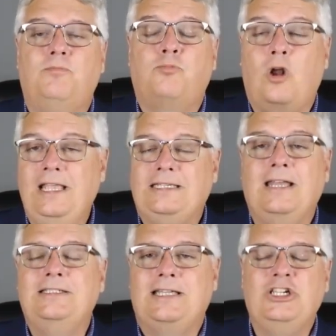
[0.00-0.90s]
price
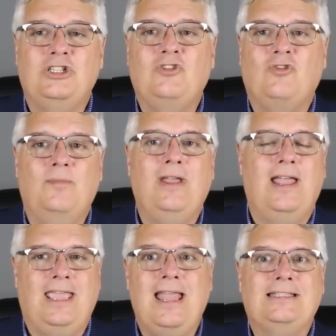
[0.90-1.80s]
concessions from me. I
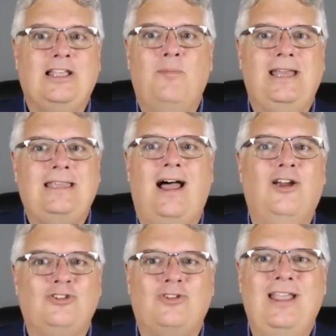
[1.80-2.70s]
can't sell my
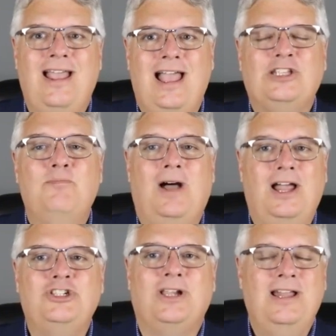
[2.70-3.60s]
tires as
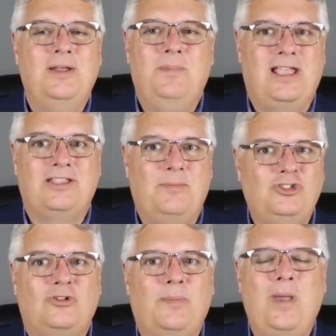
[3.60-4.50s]
much because I'm
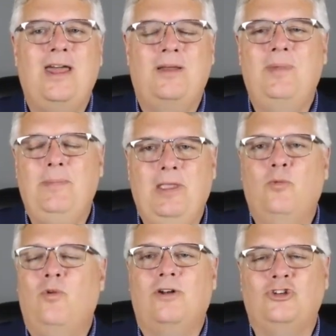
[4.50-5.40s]
so dependent on maybe
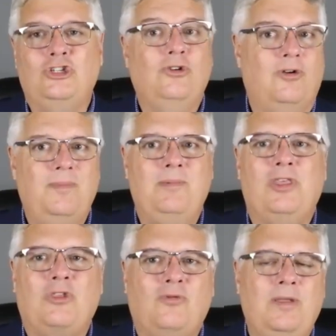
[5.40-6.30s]
1 or 2 or maybe
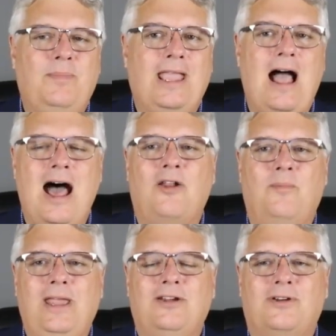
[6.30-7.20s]
3 big
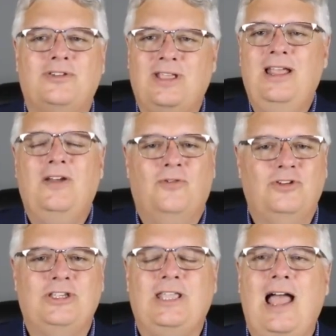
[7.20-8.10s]
automakers
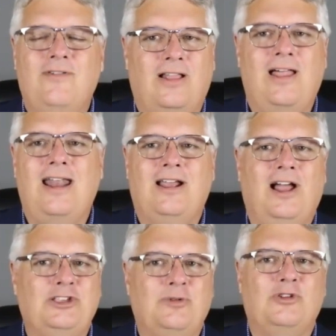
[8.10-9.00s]
versus having a lot of
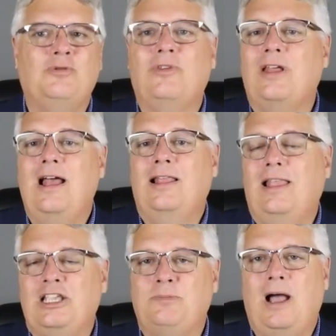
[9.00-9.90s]
customers with
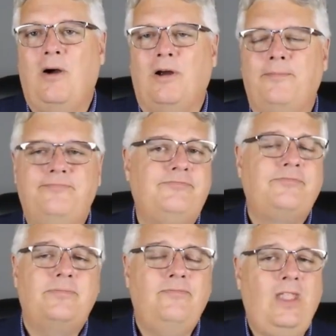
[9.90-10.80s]
less power.
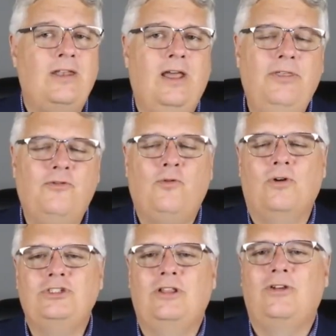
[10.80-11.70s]
Another
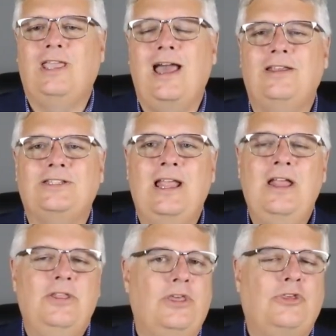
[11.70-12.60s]
force to look at is
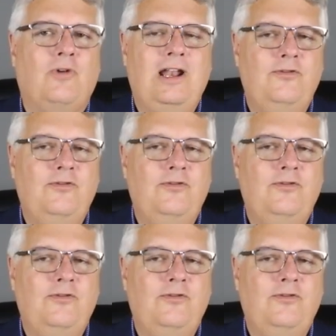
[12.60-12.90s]
the threat